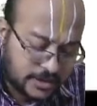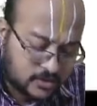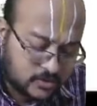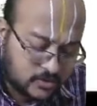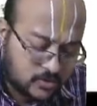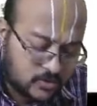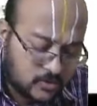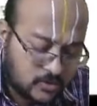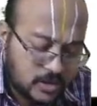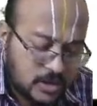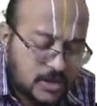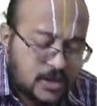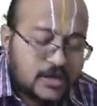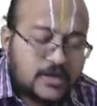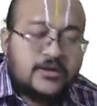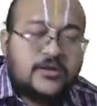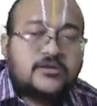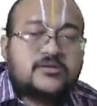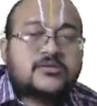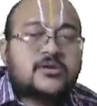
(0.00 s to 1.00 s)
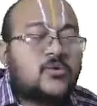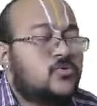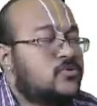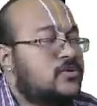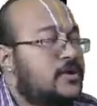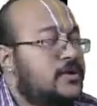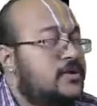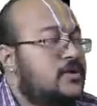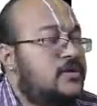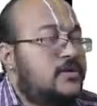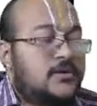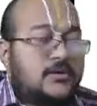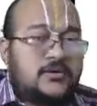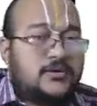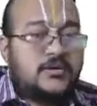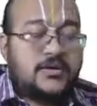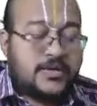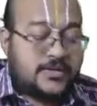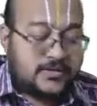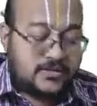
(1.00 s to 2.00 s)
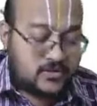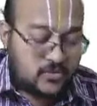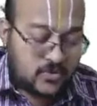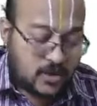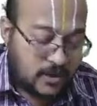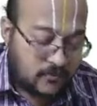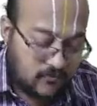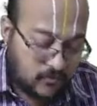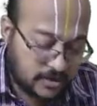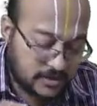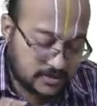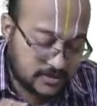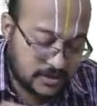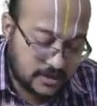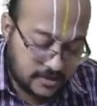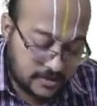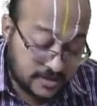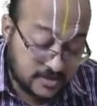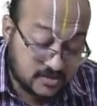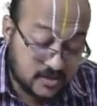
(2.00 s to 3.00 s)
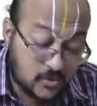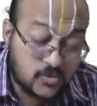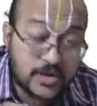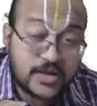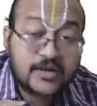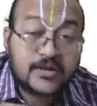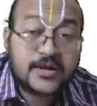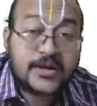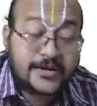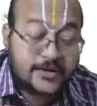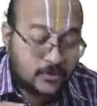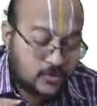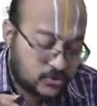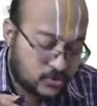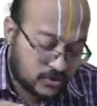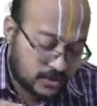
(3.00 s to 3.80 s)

to discount the earnings. Okay, what is the discounting rate you should